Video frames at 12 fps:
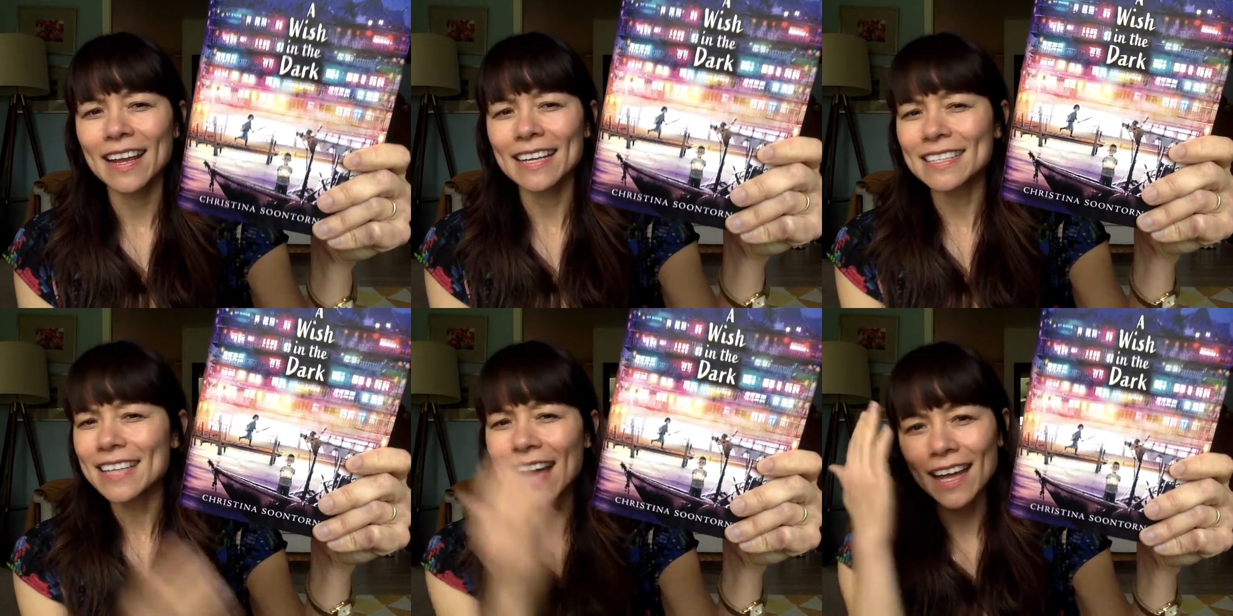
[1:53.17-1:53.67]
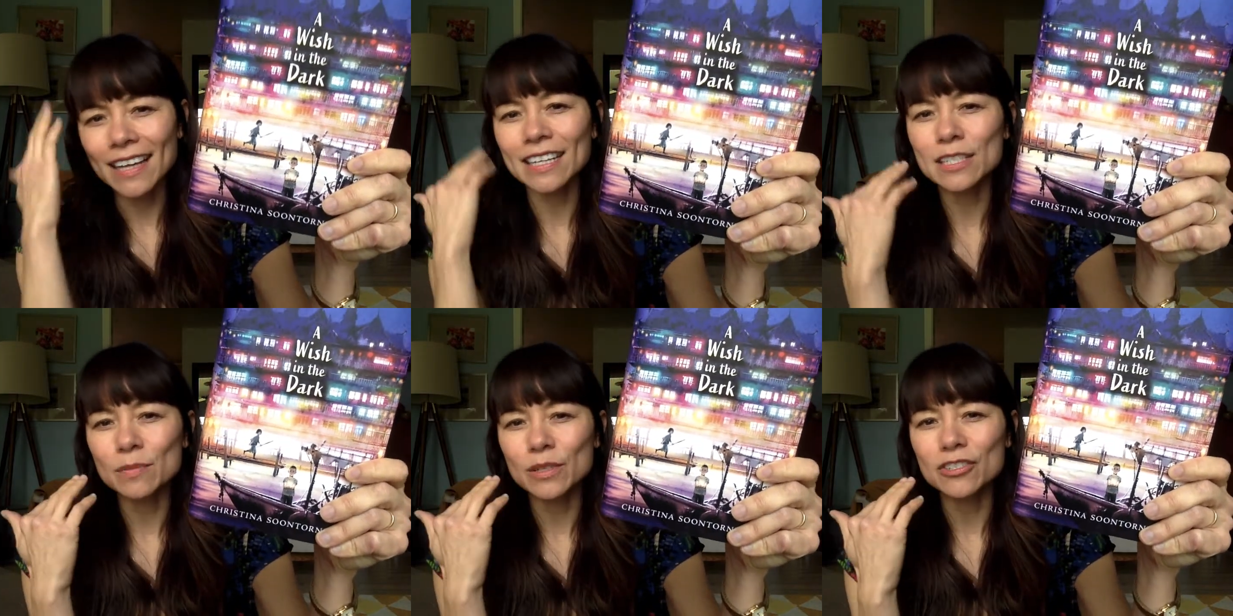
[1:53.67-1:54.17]
his head
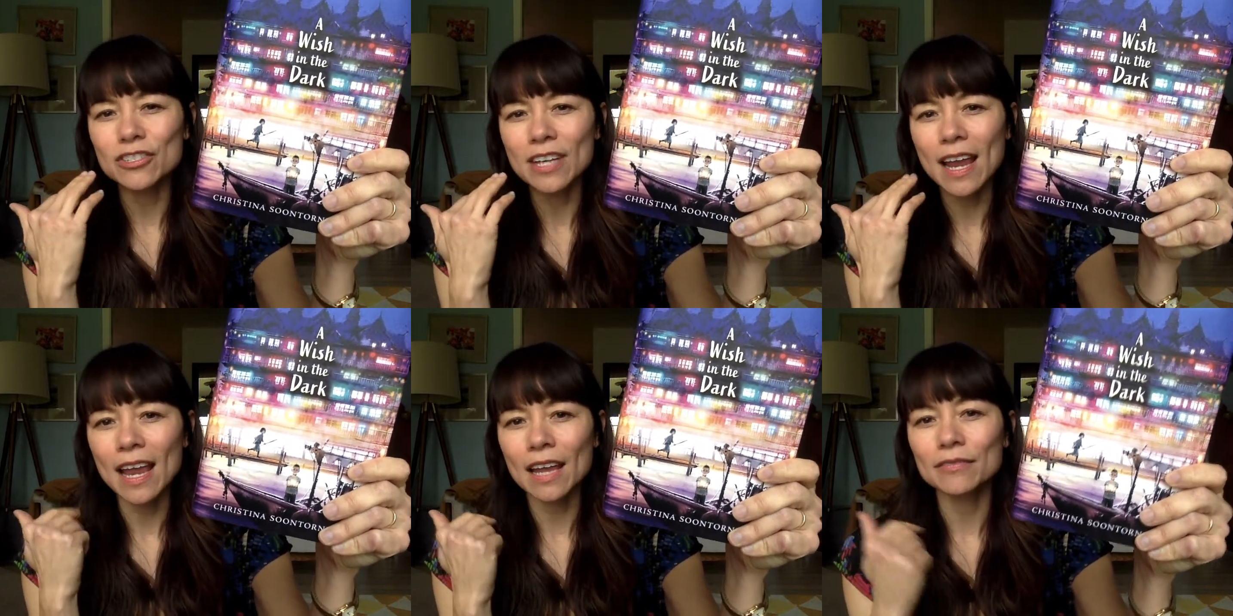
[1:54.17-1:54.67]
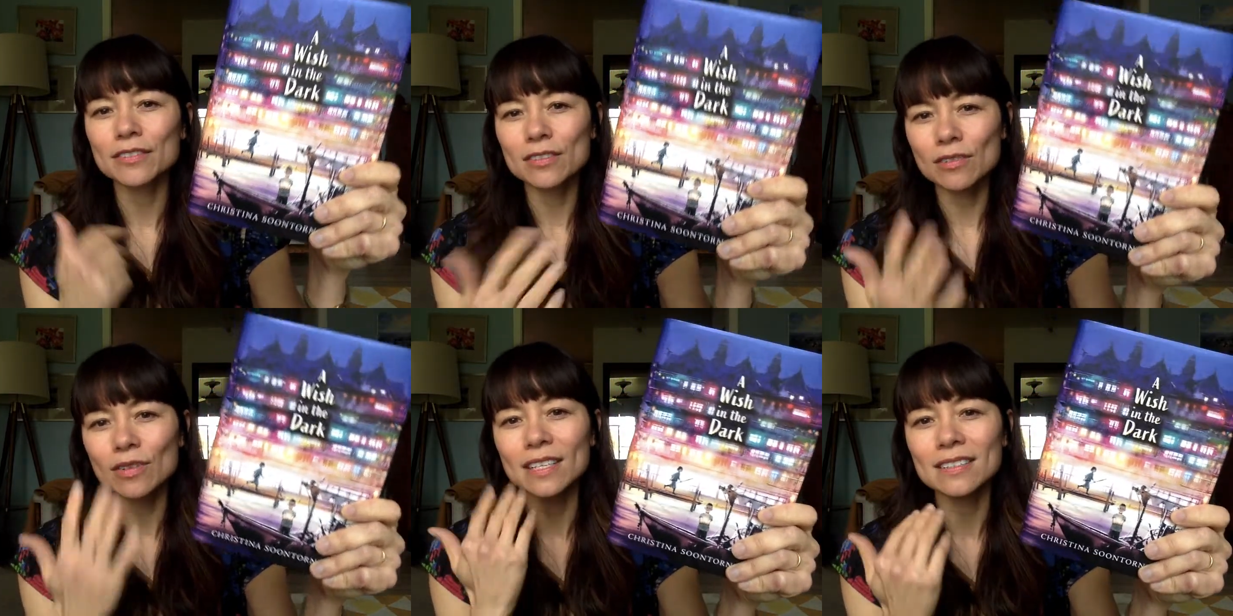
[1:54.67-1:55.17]
has been shaved,
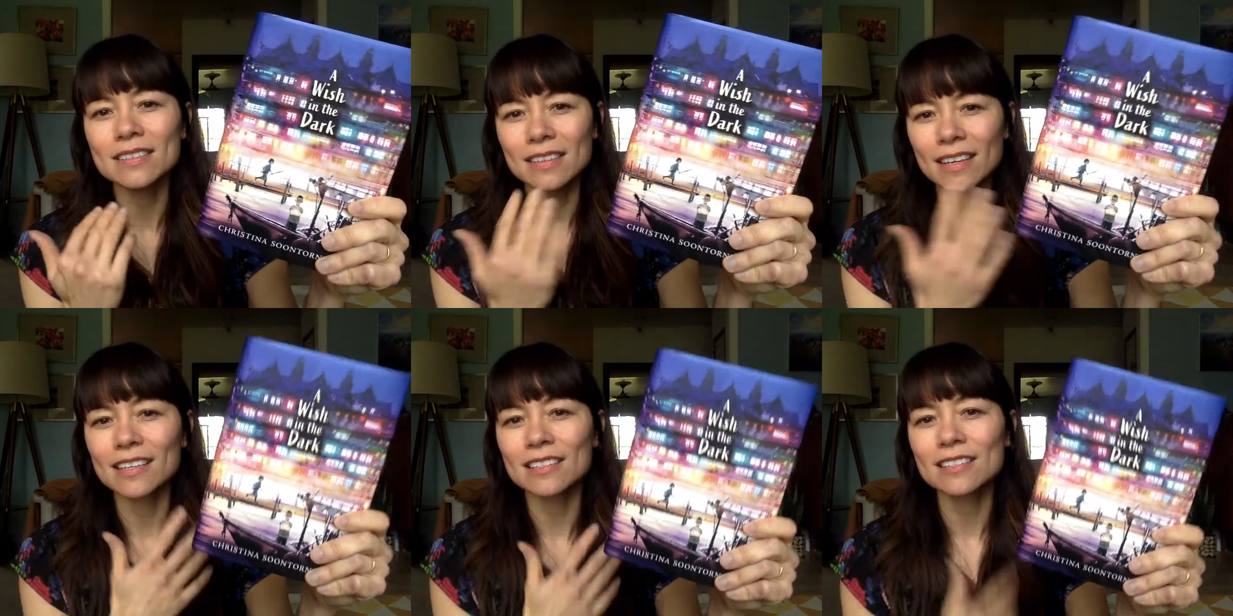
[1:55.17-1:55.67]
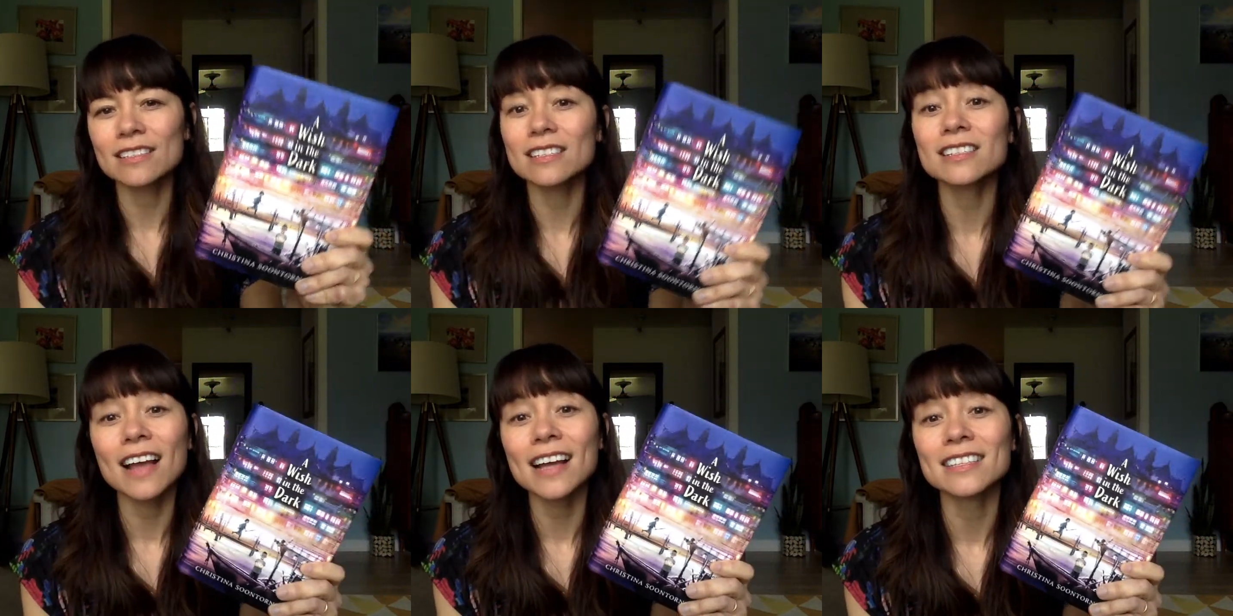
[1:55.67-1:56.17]
so he's he's
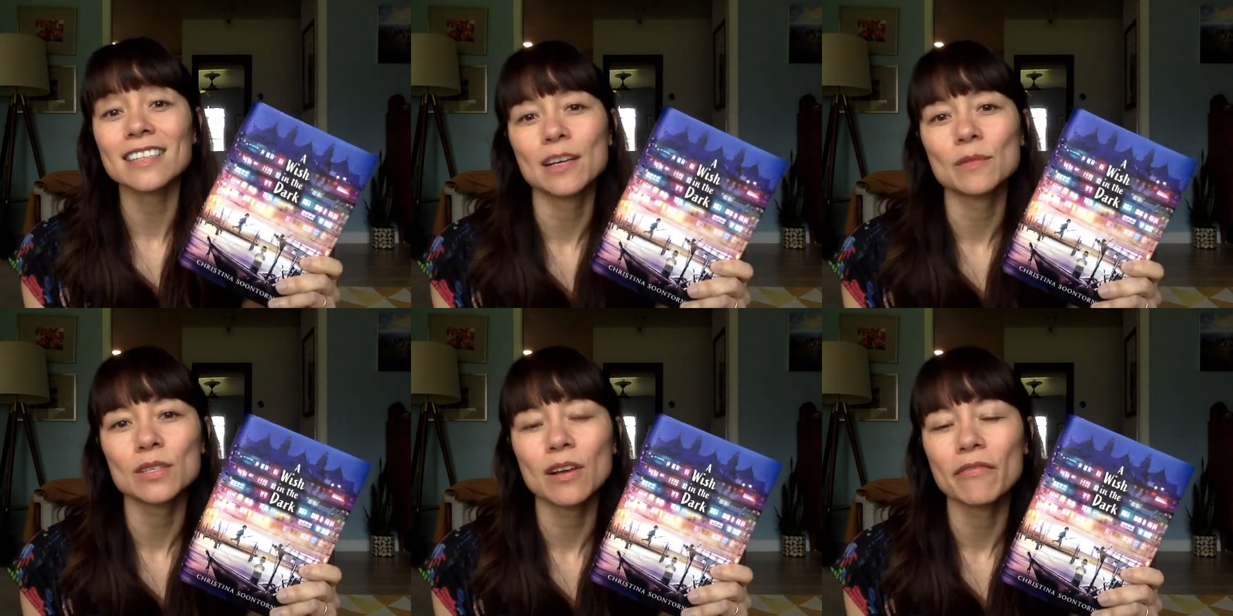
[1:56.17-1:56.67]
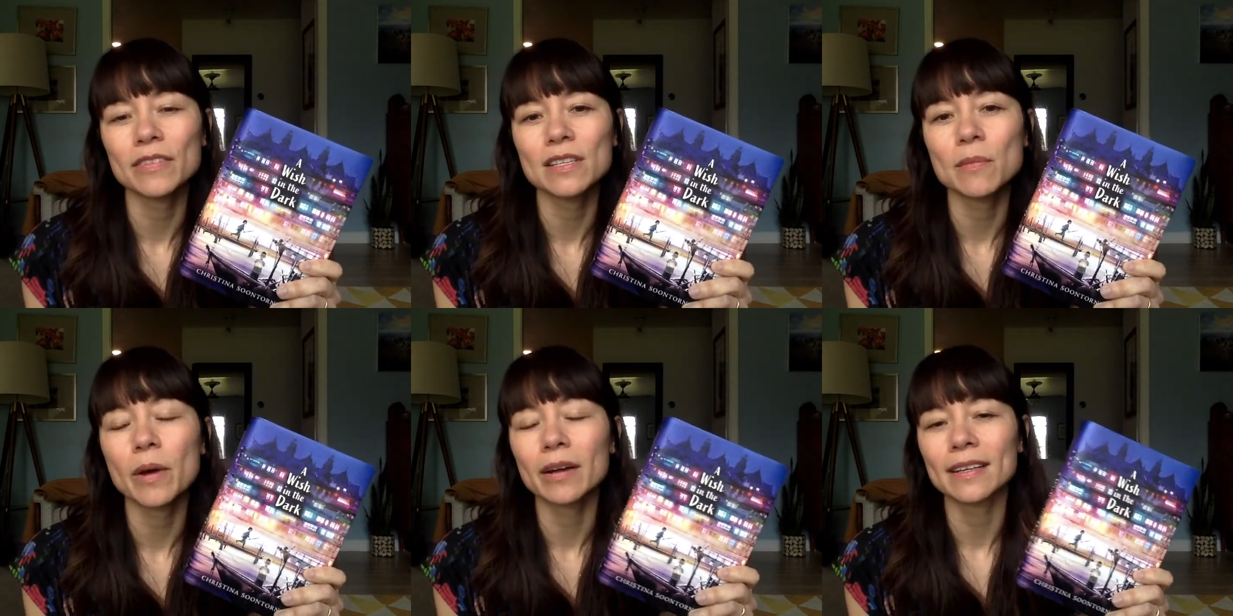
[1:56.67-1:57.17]
disguising himself as a
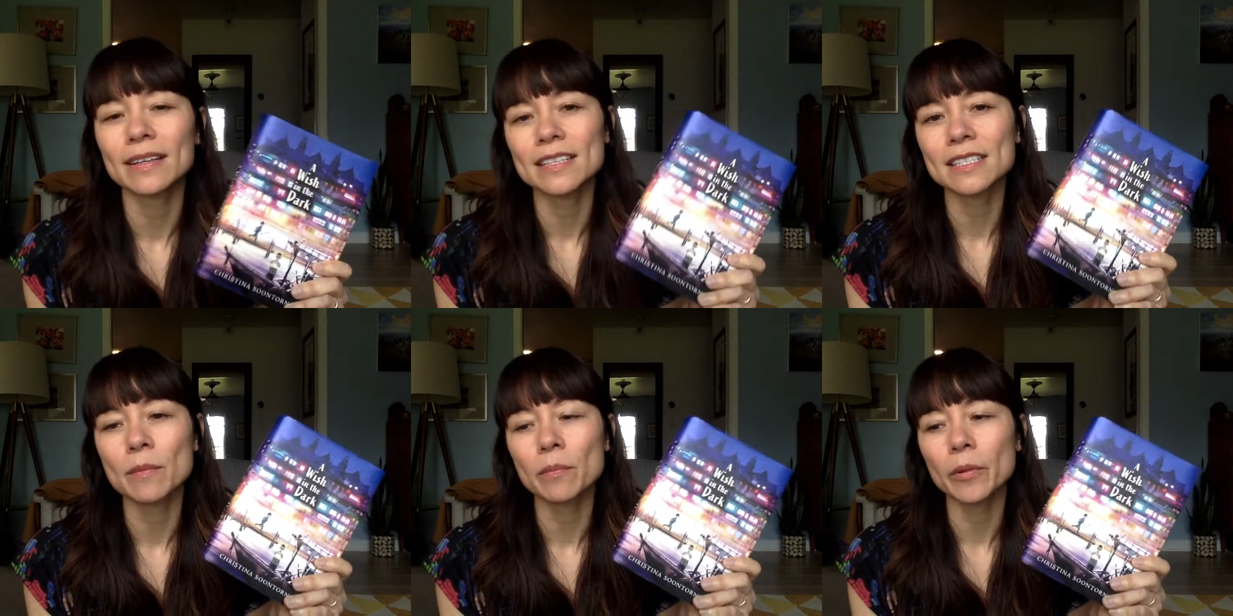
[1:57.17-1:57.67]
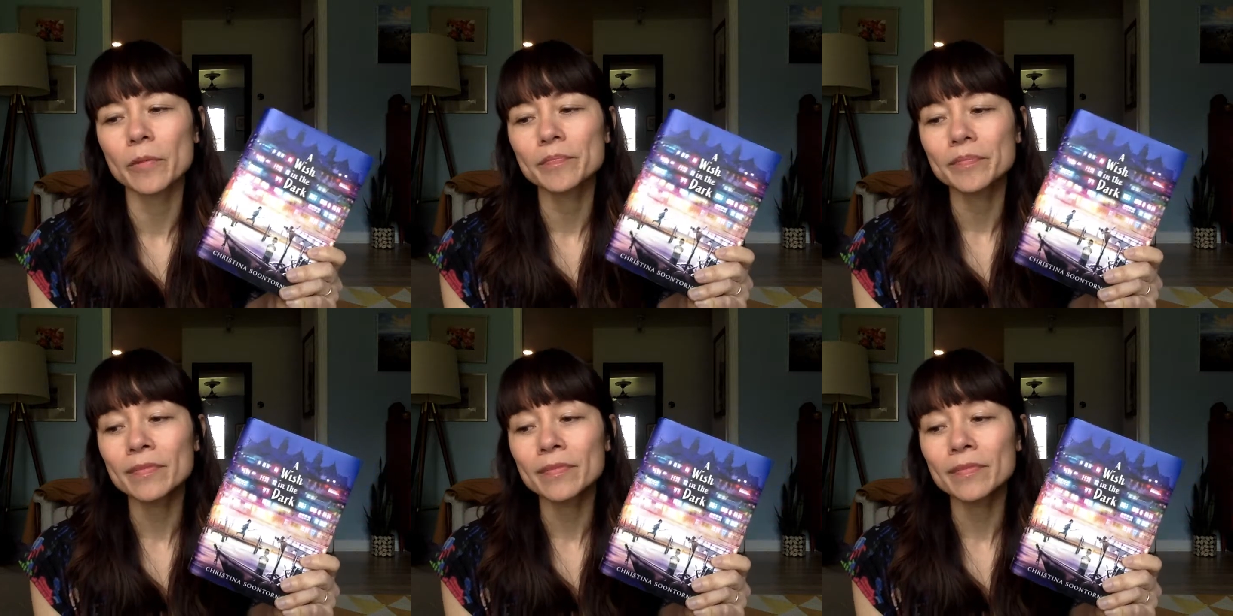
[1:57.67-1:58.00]
monk in the temple.